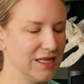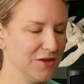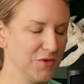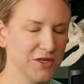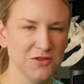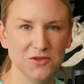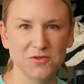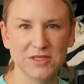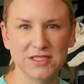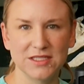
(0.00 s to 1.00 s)
Anyone
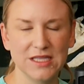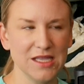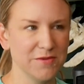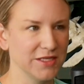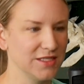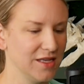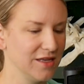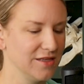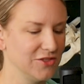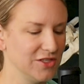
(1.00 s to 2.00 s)
who is thinking about
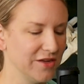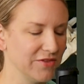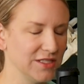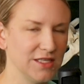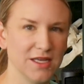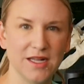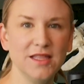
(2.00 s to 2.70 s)
seeing it should definitely see it.